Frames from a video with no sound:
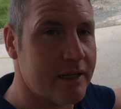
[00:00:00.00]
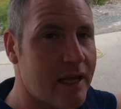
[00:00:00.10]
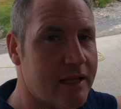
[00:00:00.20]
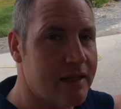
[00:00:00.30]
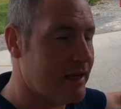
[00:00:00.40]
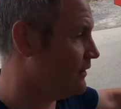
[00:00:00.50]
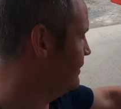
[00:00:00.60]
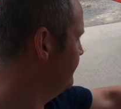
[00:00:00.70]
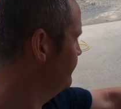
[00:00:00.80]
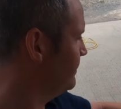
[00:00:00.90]
like that there,
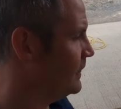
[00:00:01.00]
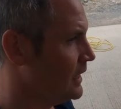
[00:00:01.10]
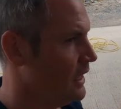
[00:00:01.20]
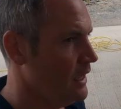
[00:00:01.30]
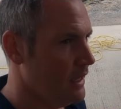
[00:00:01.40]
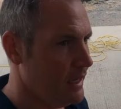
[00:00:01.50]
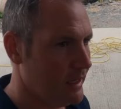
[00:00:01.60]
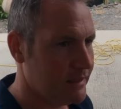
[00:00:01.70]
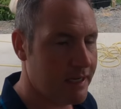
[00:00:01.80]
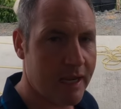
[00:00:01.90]

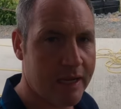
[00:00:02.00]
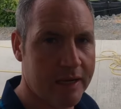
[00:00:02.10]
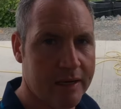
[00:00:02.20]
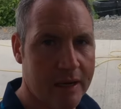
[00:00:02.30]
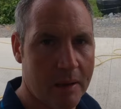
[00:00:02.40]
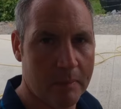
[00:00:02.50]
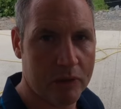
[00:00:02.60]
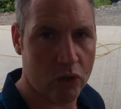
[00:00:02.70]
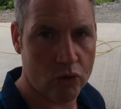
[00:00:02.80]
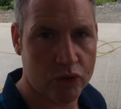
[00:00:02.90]
it's taken
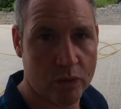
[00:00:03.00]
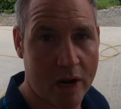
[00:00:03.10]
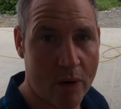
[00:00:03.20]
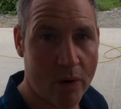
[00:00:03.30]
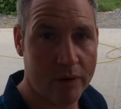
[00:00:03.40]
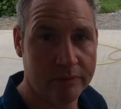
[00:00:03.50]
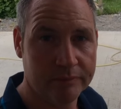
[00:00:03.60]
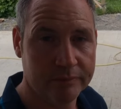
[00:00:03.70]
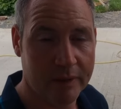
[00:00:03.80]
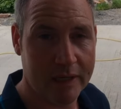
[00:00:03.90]
close to an hour,
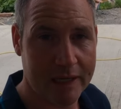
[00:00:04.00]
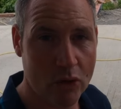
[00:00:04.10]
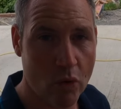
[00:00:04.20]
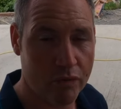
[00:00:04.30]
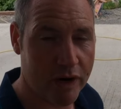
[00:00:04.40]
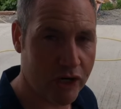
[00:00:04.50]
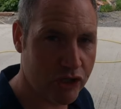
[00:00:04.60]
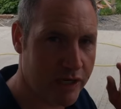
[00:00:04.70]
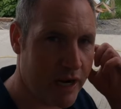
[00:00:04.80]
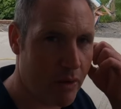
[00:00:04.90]
a little over
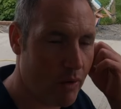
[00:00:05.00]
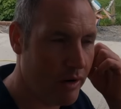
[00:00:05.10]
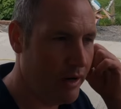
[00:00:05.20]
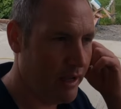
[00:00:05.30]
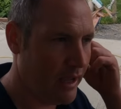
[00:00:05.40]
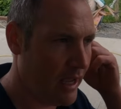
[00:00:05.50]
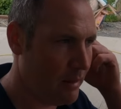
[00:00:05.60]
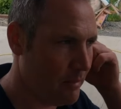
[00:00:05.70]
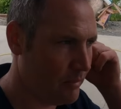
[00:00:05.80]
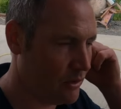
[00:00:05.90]
actually an hour,
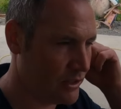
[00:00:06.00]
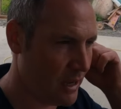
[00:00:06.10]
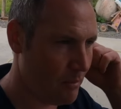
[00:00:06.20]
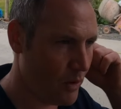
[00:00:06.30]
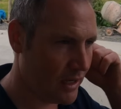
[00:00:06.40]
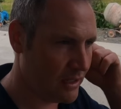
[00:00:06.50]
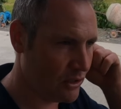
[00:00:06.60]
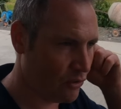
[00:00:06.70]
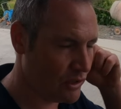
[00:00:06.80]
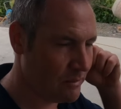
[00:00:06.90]
because I'm waiting
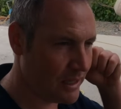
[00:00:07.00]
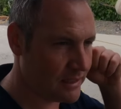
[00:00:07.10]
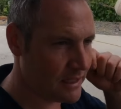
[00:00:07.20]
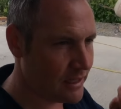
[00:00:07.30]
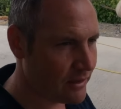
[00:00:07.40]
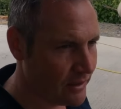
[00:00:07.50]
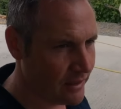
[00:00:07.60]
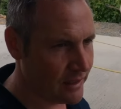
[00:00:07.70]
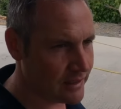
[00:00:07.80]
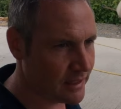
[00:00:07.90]
30 minutes here
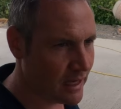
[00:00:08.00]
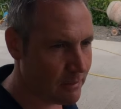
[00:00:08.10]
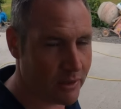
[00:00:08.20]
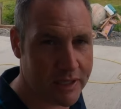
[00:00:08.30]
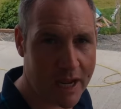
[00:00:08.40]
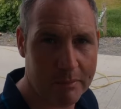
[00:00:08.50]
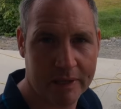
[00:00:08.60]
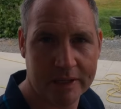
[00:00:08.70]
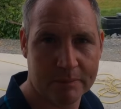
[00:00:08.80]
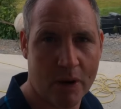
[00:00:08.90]
to get about 10
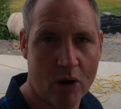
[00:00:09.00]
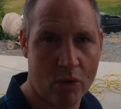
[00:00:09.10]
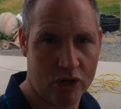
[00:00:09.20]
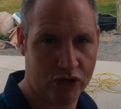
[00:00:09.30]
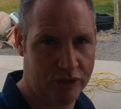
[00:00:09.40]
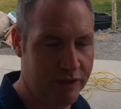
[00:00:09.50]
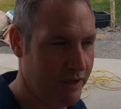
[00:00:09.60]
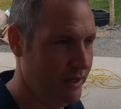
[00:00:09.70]
minutes power washing.